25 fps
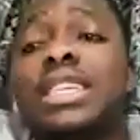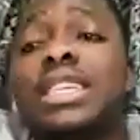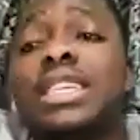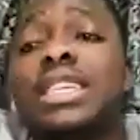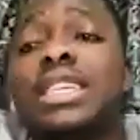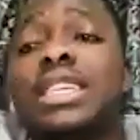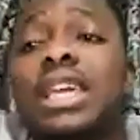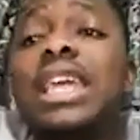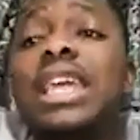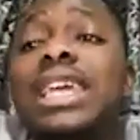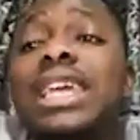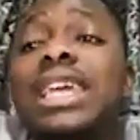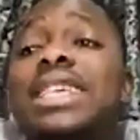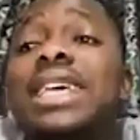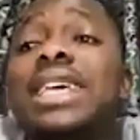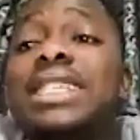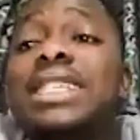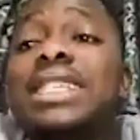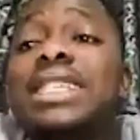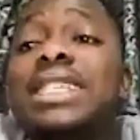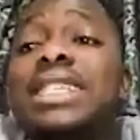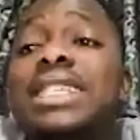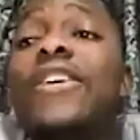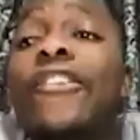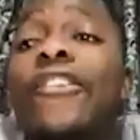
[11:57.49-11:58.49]
It says,
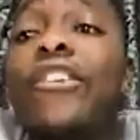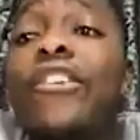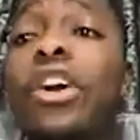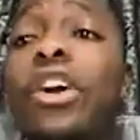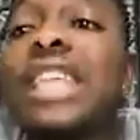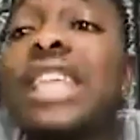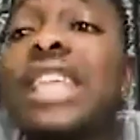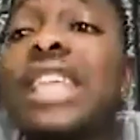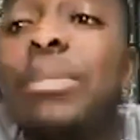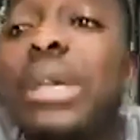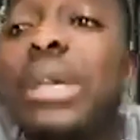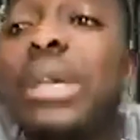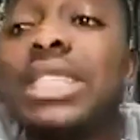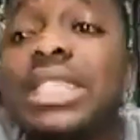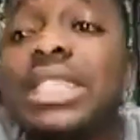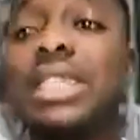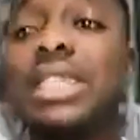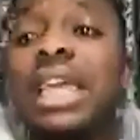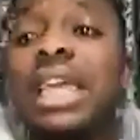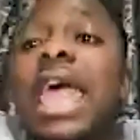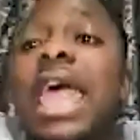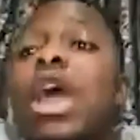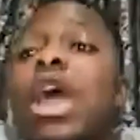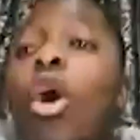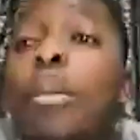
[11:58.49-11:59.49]
vote APC.
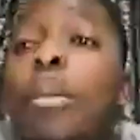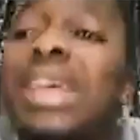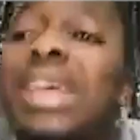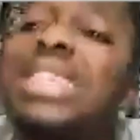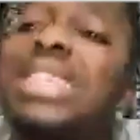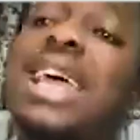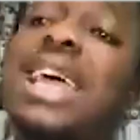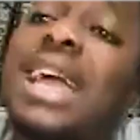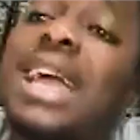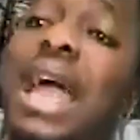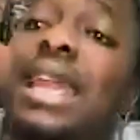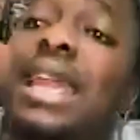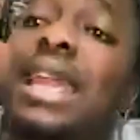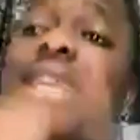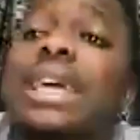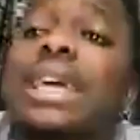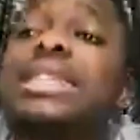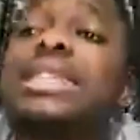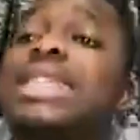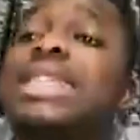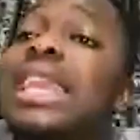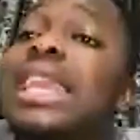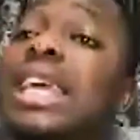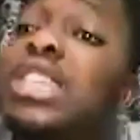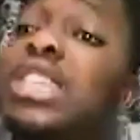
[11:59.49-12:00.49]
A whole presidential candidate
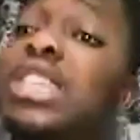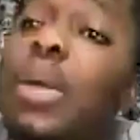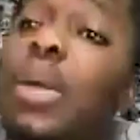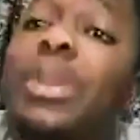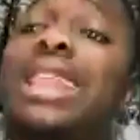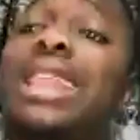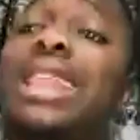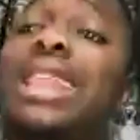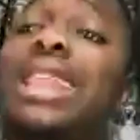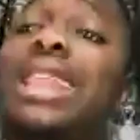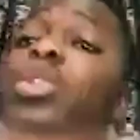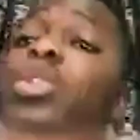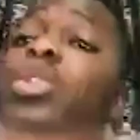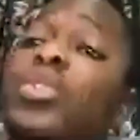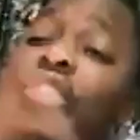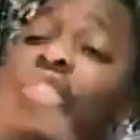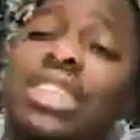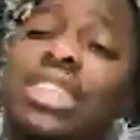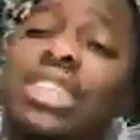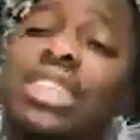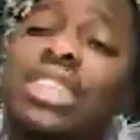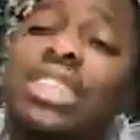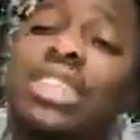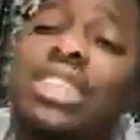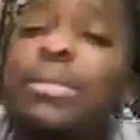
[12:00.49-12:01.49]
telling his supporters to
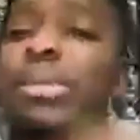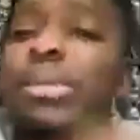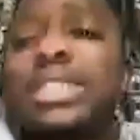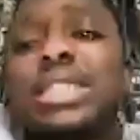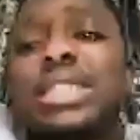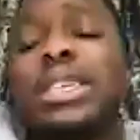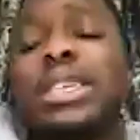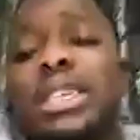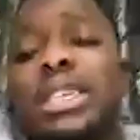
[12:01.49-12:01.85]
vote APC.